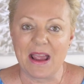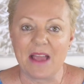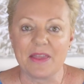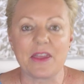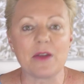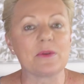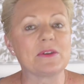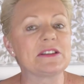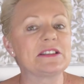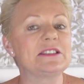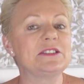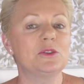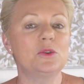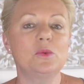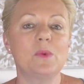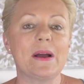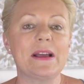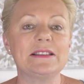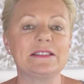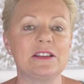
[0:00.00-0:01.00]
there are still
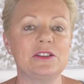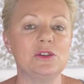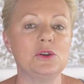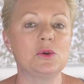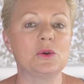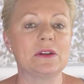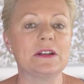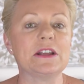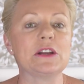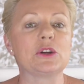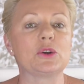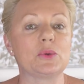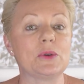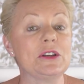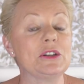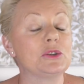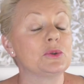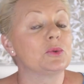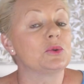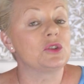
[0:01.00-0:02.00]
ways that you can
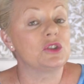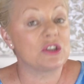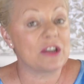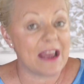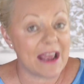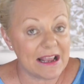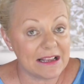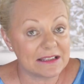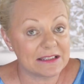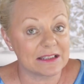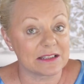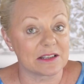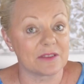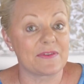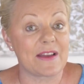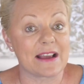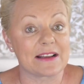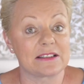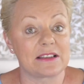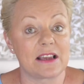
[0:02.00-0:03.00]
increase your chances of
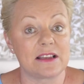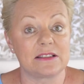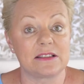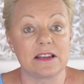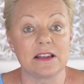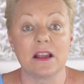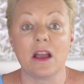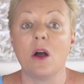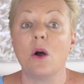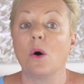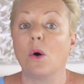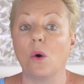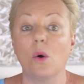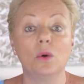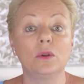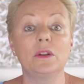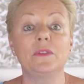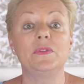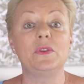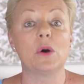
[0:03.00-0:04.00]
accessing
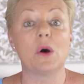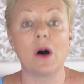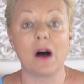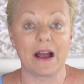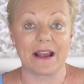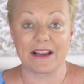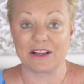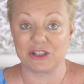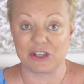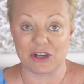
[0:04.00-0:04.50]
all of your higher